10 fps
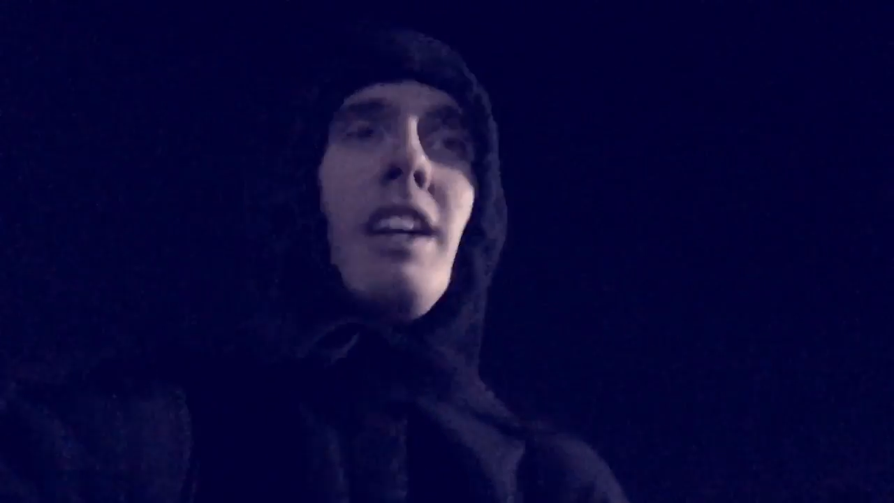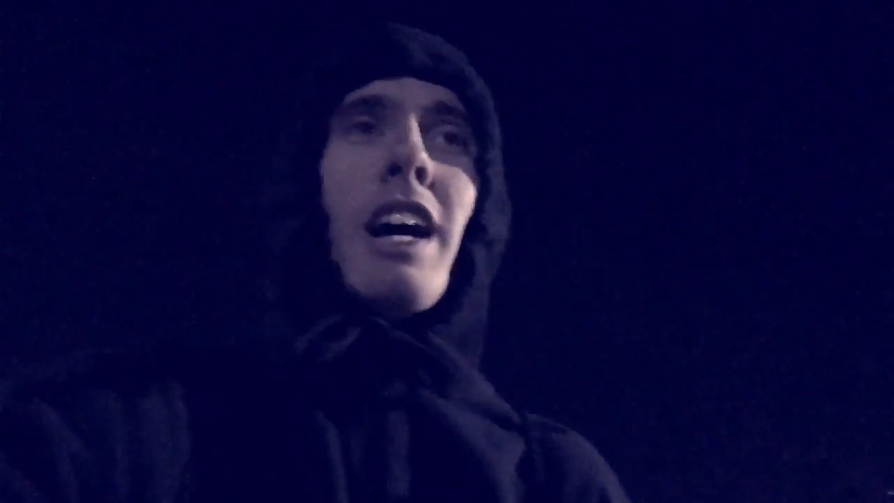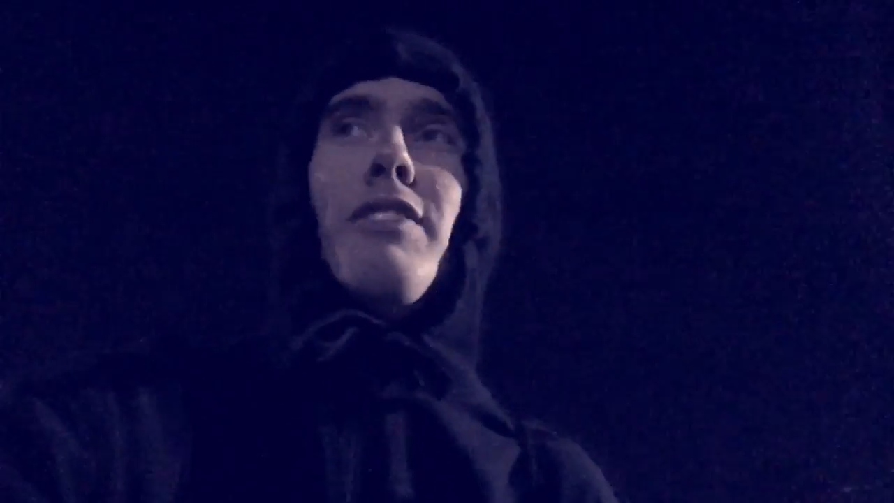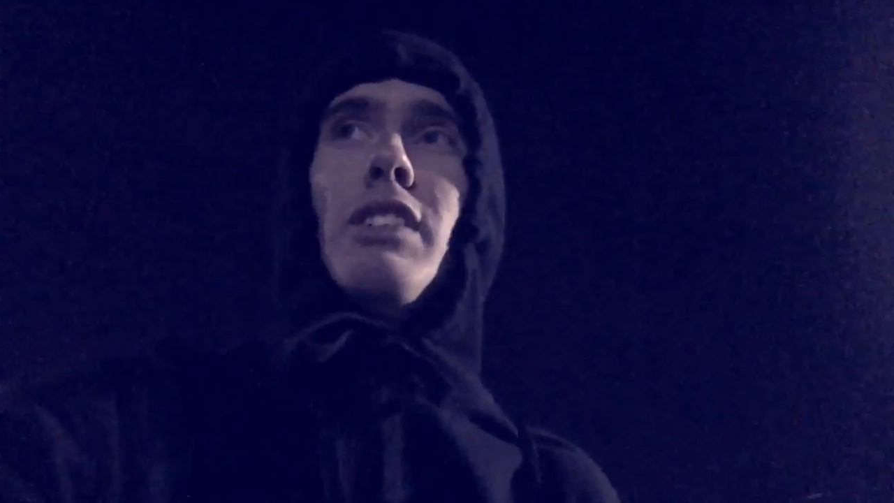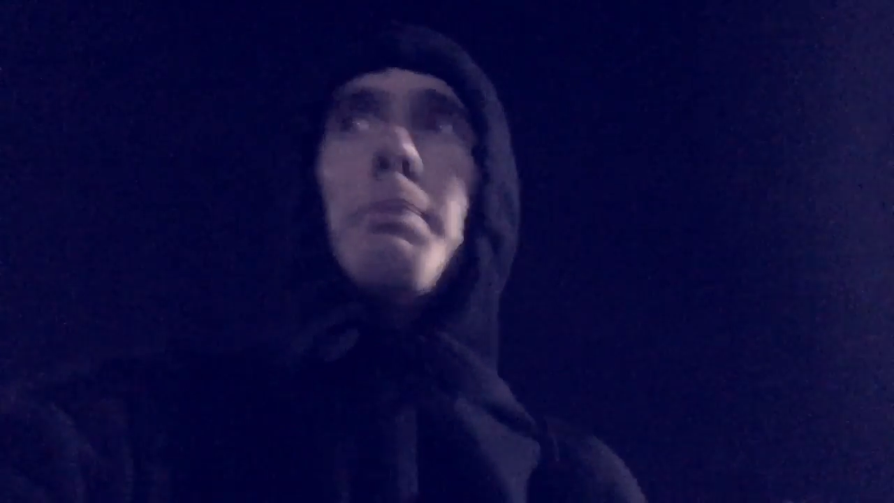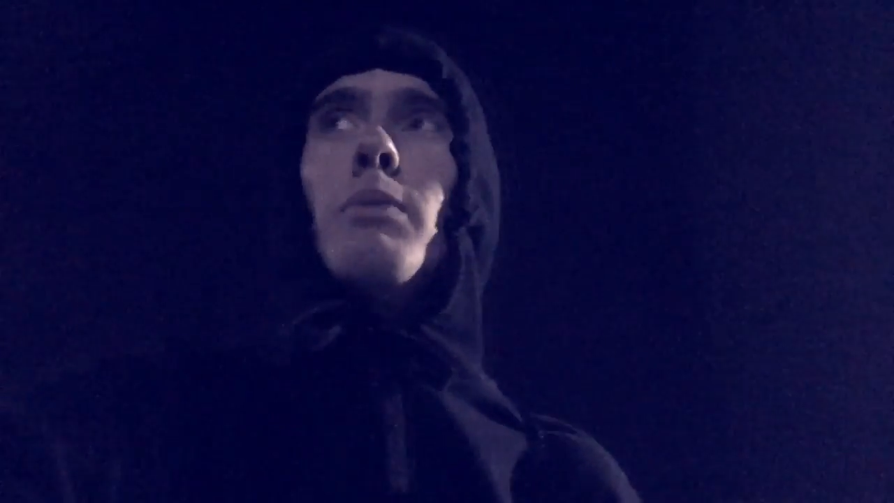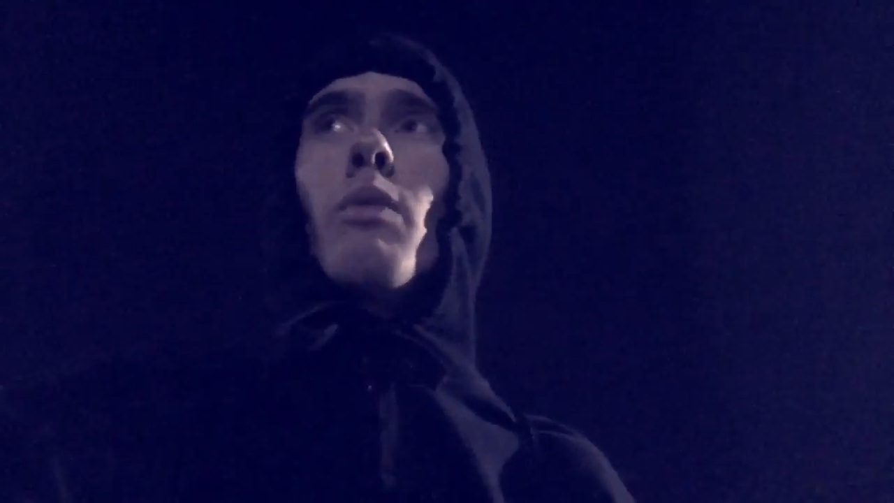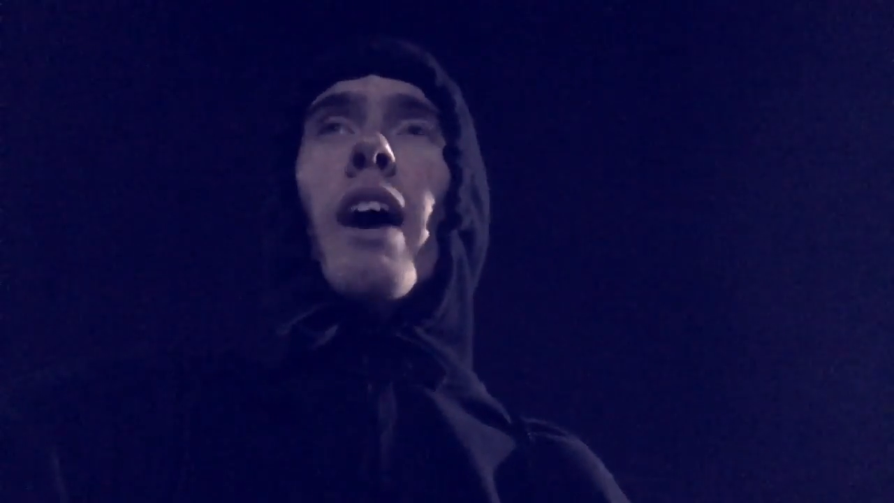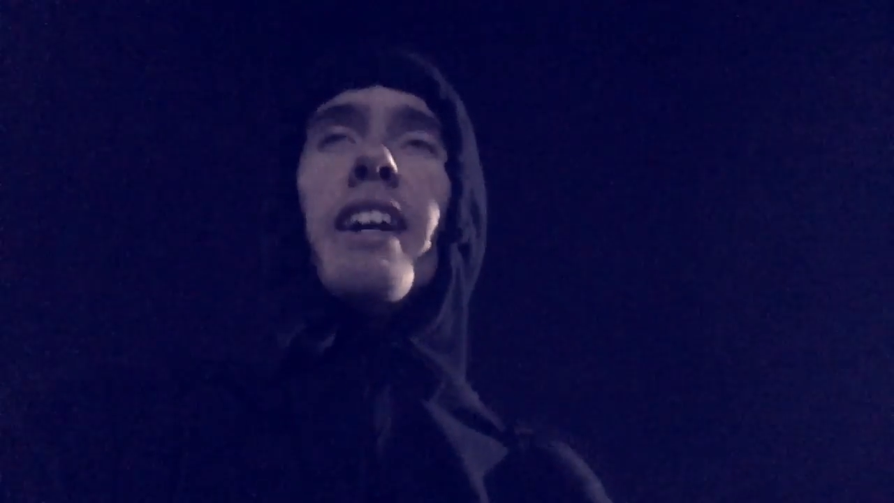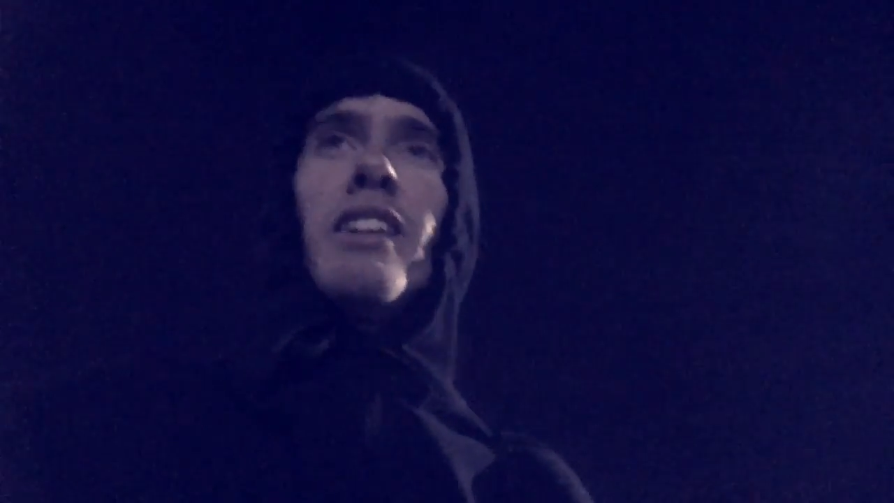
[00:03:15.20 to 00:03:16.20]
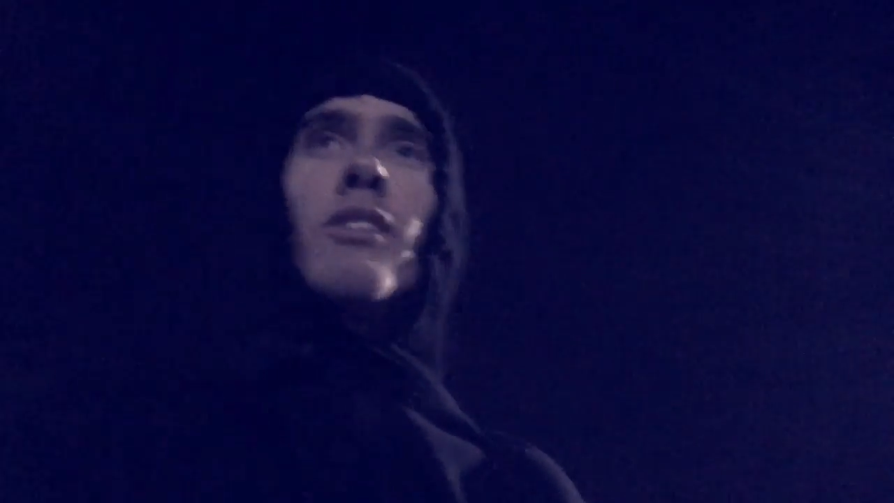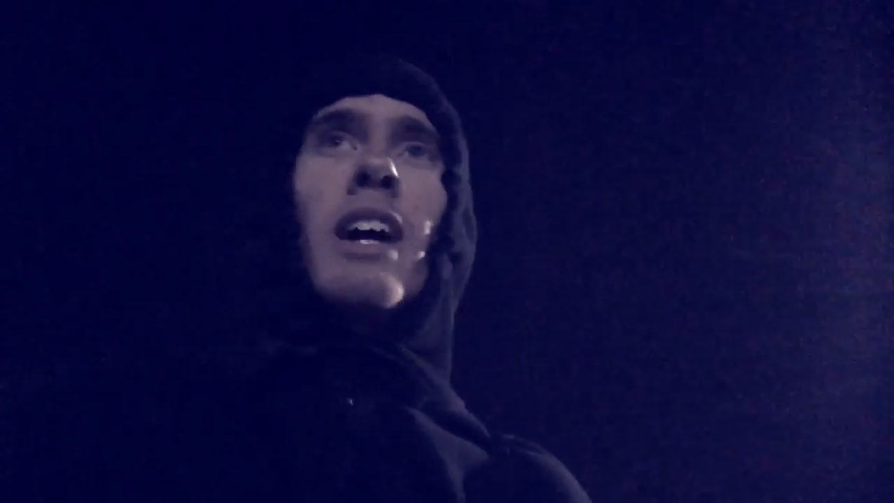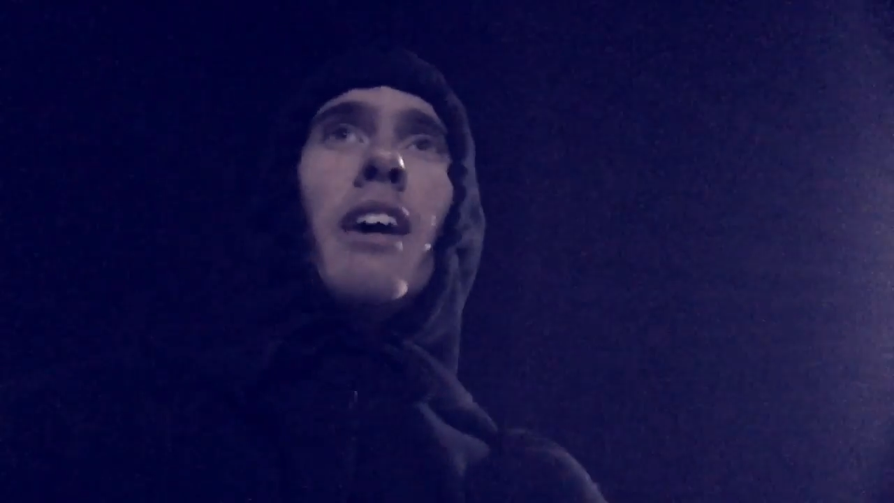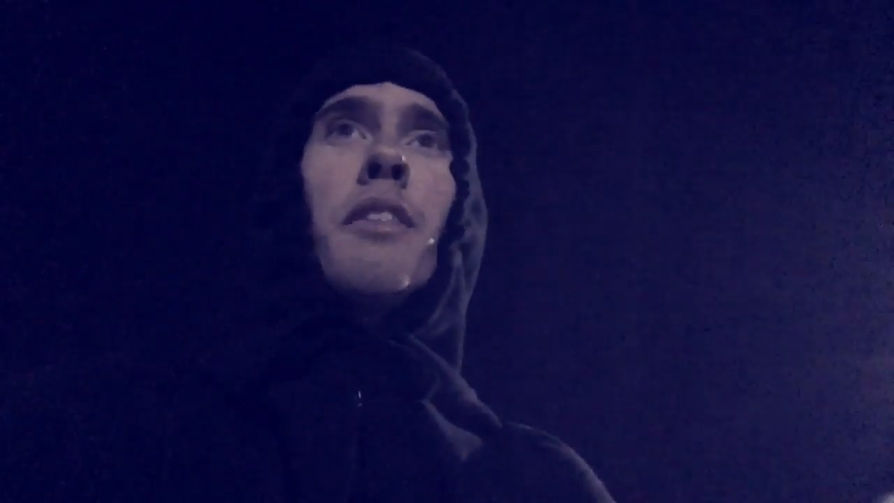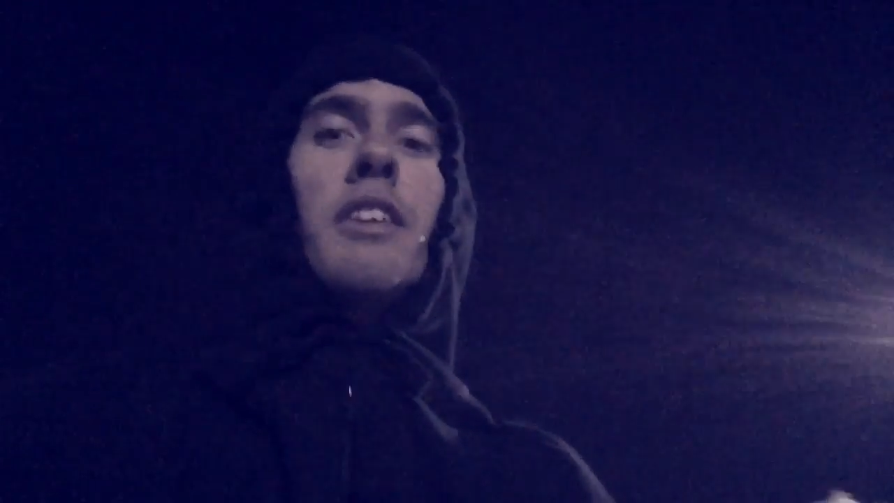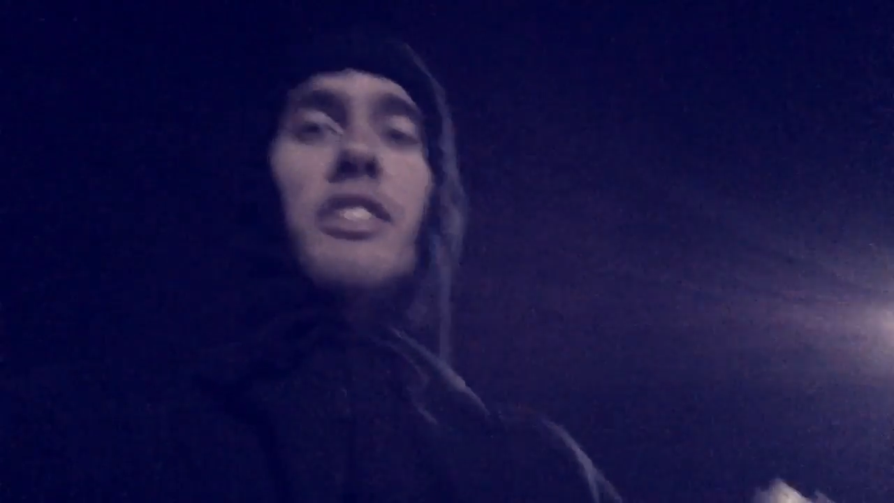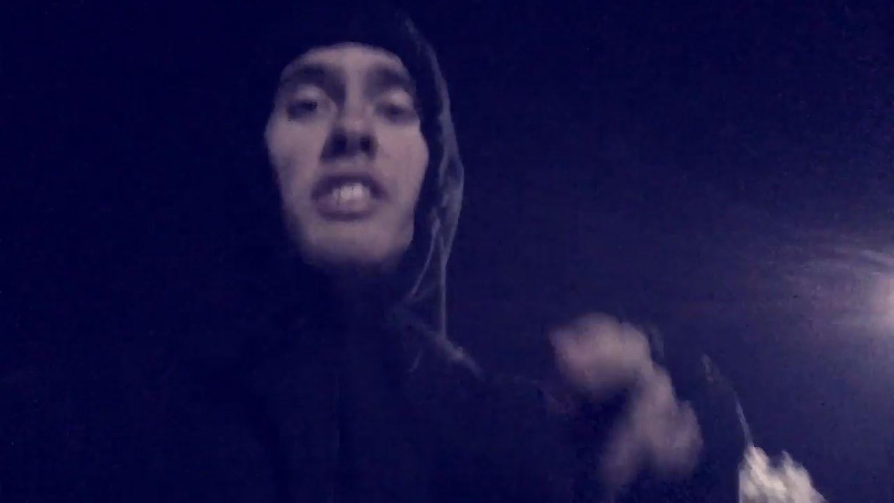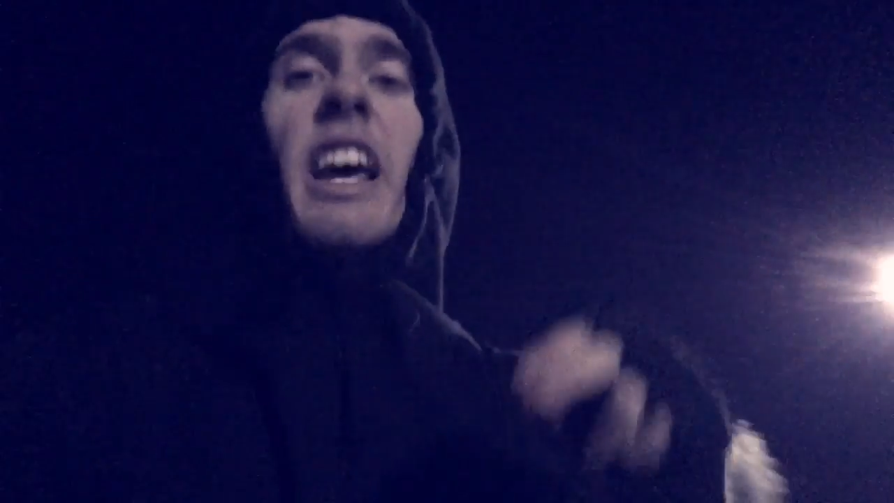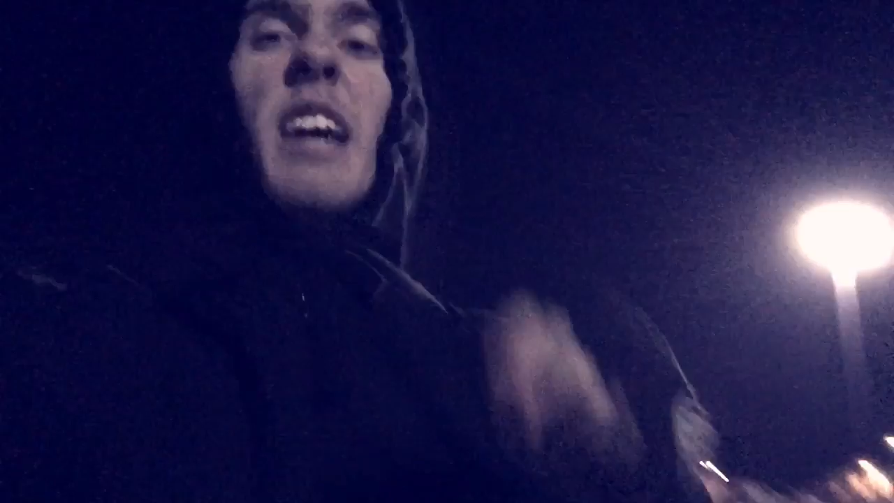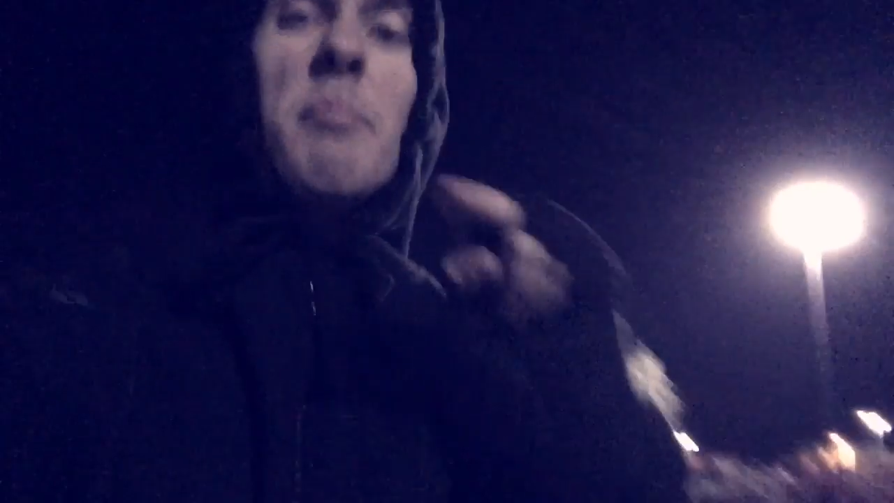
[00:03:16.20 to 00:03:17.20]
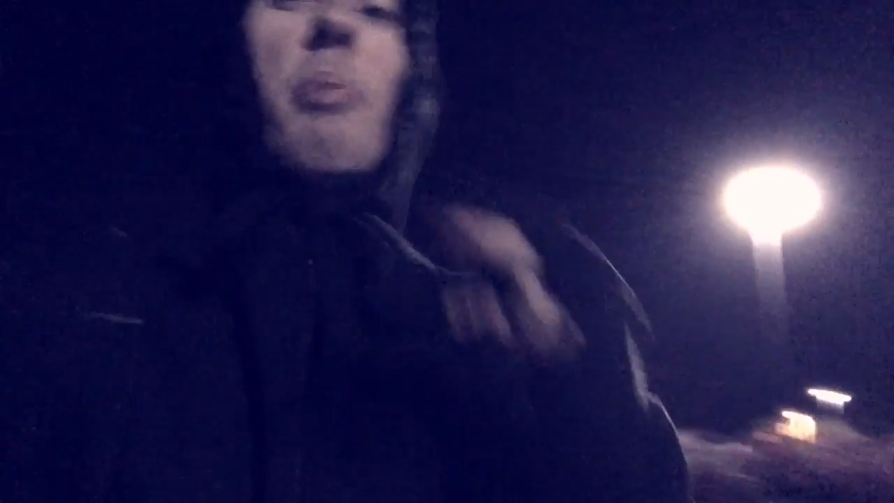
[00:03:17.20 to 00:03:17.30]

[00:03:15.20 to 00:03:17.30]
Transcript: I've just been riding around this same